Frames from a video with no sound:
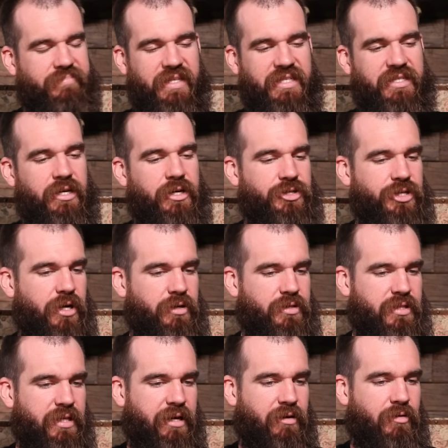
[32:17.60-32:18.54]
There's no
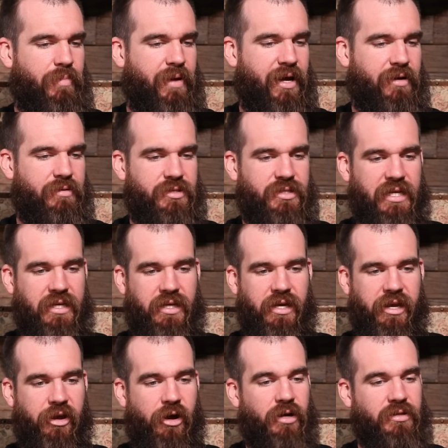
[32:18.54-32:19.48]
jokes there about
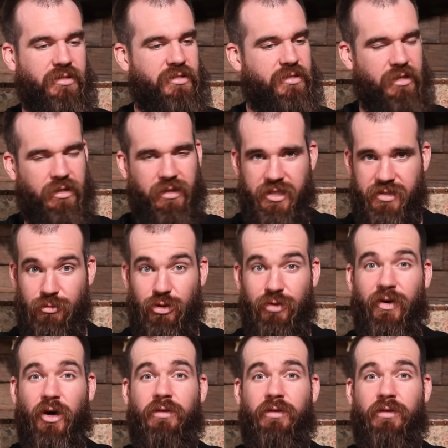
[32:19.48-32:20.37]
sinking yachts, so let's move